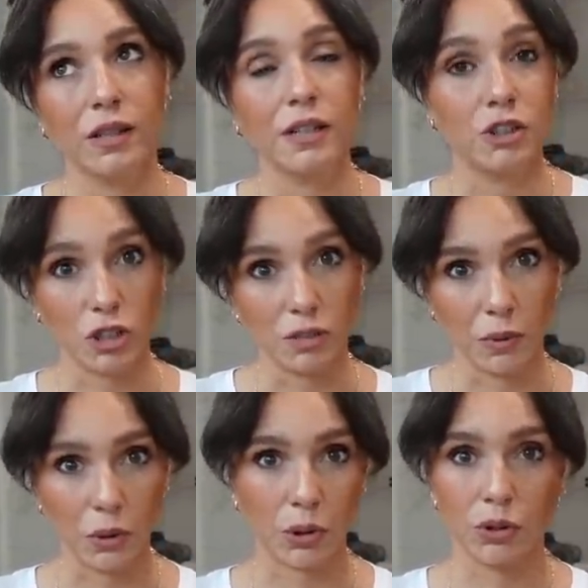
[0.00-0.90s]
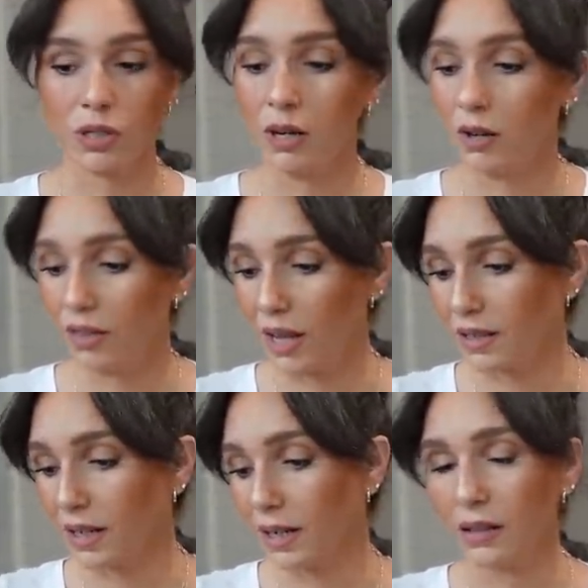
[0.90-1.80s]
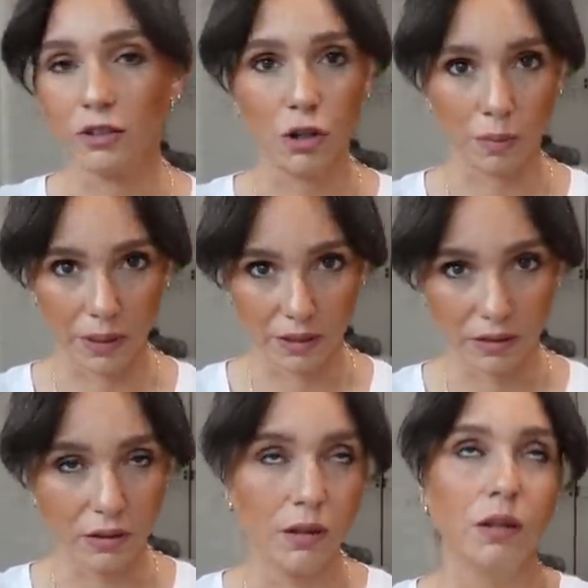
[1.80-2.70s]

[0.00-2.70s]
and cheeseburgers. That day, no buns,